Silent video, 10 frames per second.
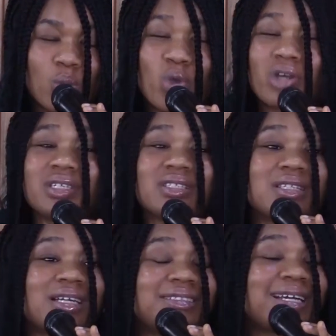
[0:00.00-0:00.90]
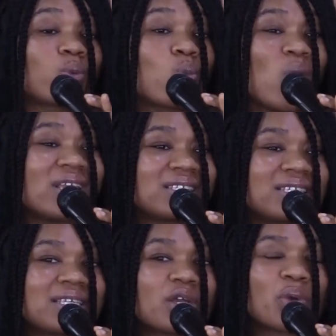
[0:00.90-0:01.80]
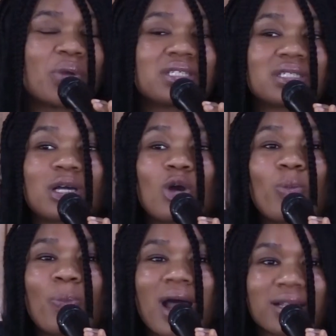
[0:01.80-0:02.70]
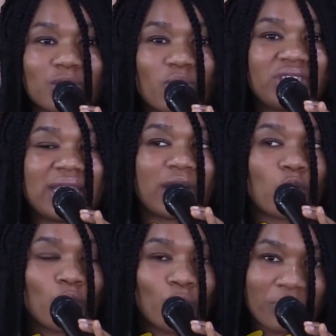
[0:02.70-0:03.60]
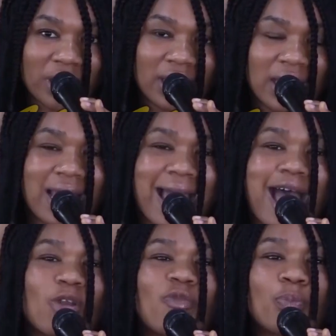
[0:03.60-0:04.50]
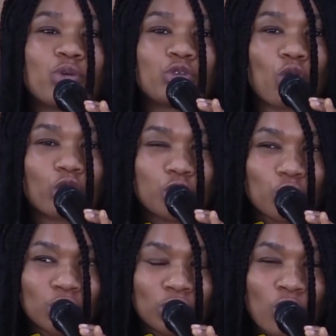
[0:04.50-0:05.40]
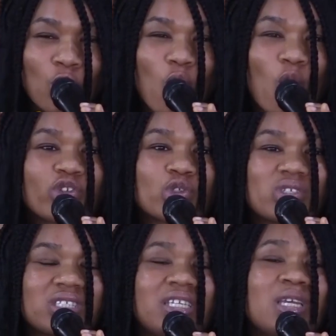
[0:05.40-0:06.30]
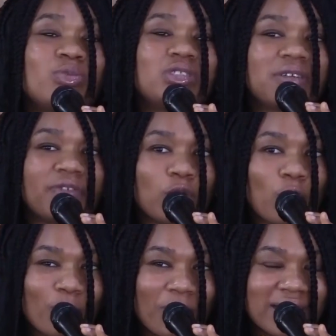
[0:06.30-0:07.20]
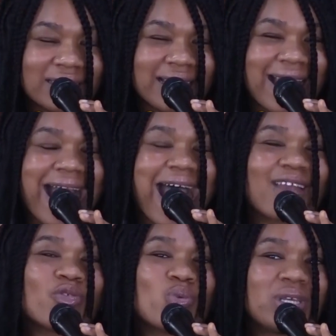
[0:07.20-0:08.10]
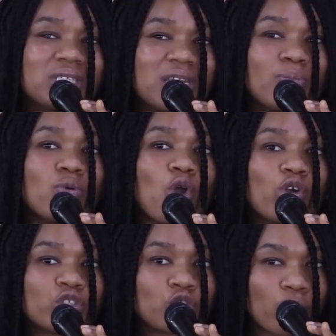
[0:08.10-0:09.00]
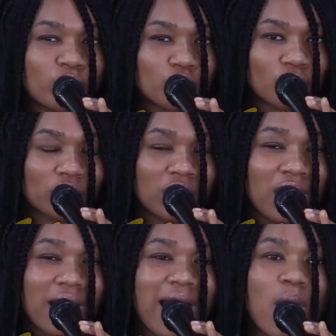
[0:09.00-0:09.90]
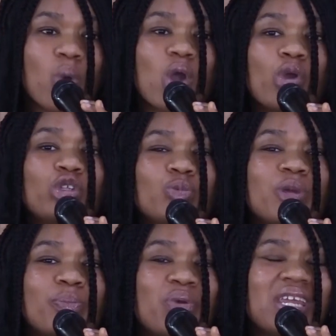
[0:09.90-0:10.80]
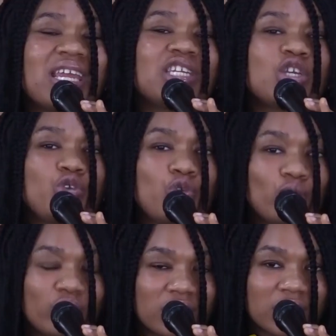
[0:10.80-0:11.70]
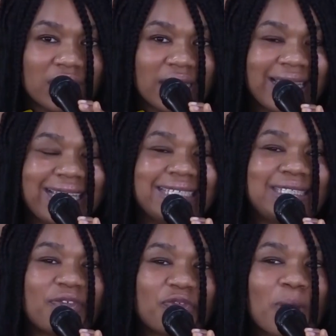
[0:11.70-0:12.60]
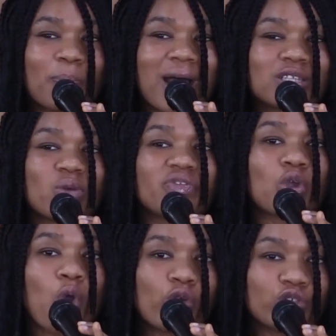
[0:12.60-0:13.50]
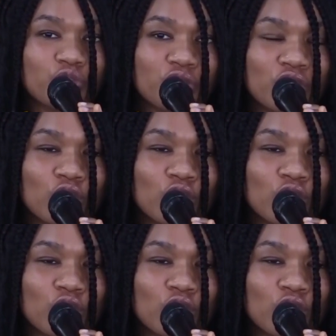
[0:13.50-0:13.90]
We understand that waste is a critical part of the economy and of production, of sustainable development and reasonable consumption. And we're going to be bringing the youth in different parts of the country